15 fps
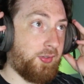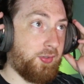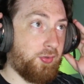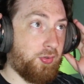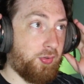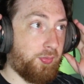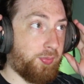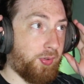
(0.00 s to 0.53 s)
a
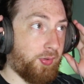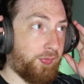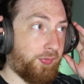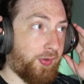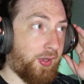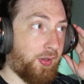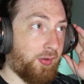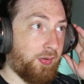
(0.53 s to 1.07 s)
cool
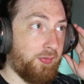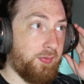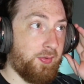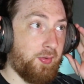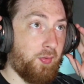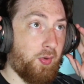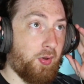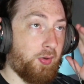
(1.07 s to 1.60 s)
profile
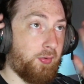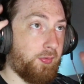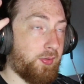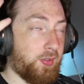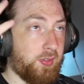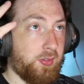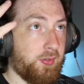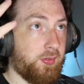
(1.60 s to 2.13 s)
or
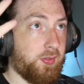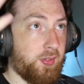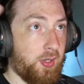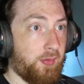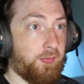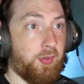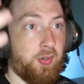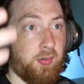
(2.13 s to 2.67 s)

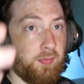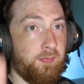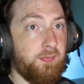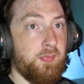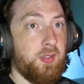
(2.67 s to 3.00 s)
cover.